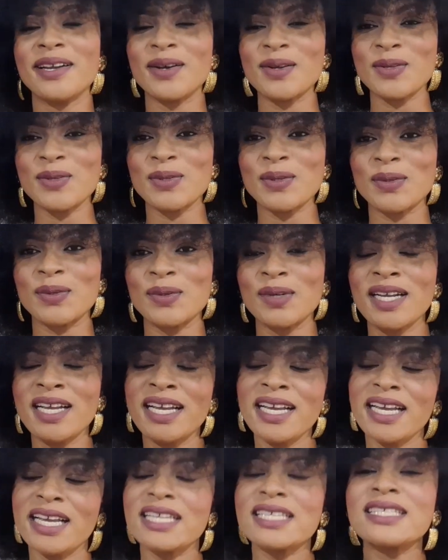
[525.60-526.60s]
else. So
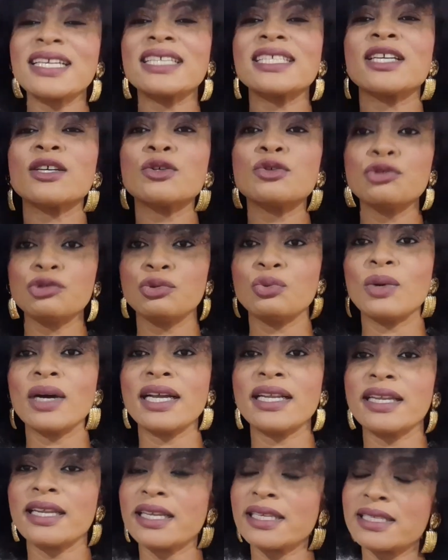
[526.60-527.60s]
it's such a good
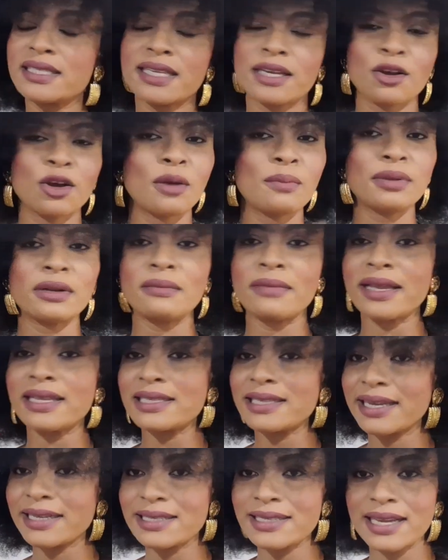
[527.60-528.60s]
one. It's a
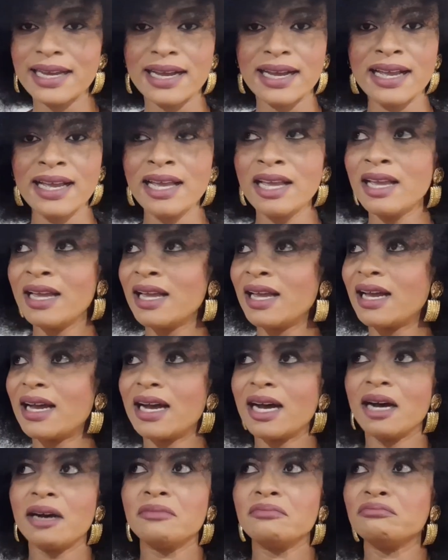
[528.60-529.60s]
compliment getter,
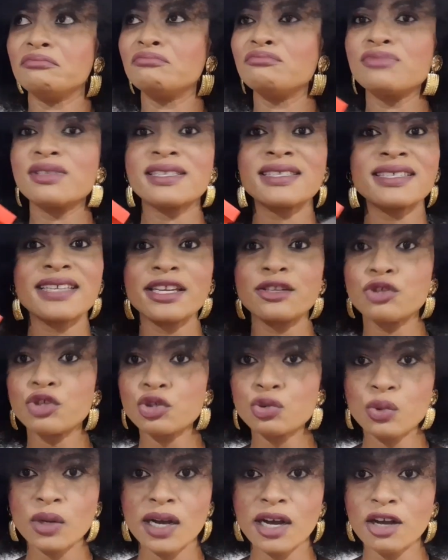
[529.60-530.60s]

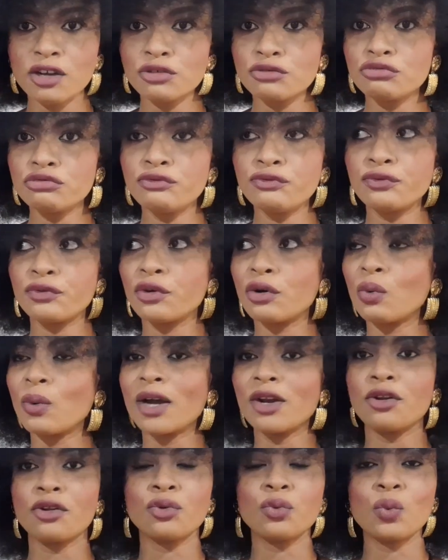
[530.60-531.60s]
sensual, good for
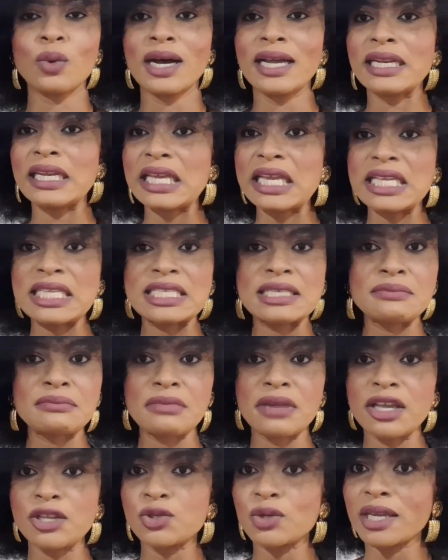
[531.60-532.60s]
one-on-one
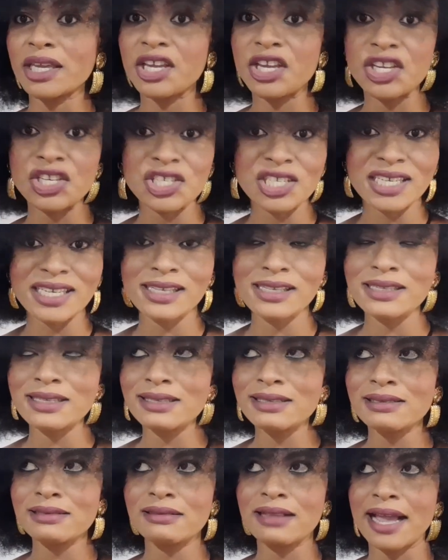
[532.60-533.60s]
intimate
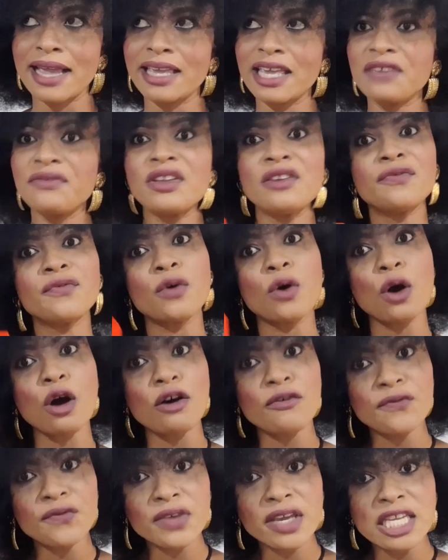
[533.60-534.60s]
occasions, like even for
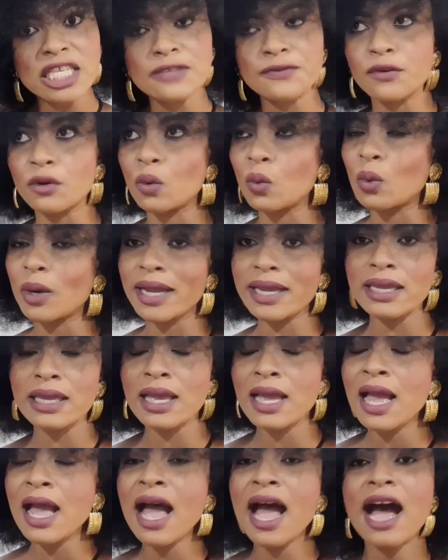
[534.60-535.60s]
office, for work.
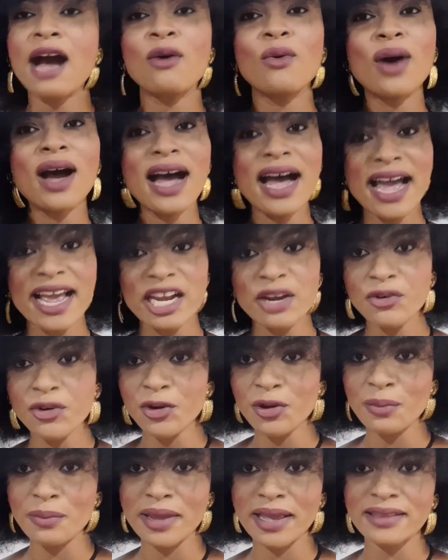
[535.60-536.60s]
I will highly
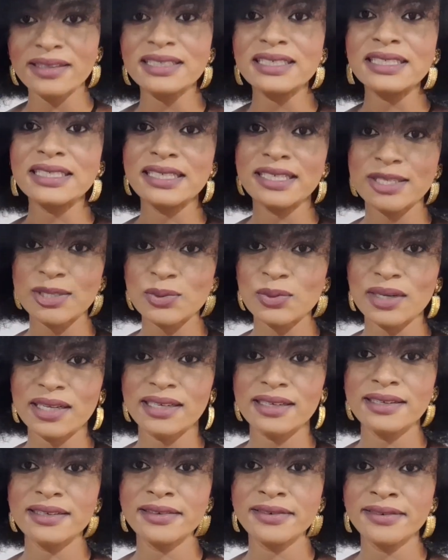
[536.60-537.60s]
recommend this
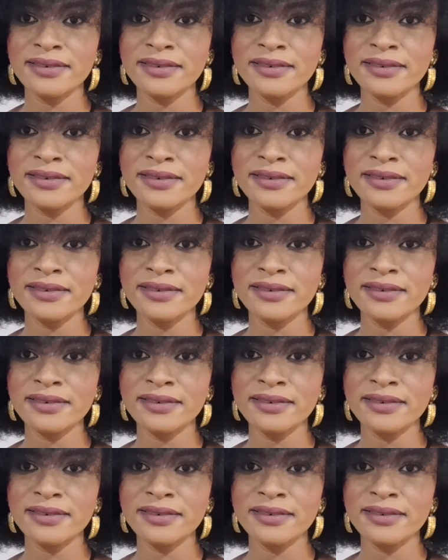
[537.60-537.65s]
one.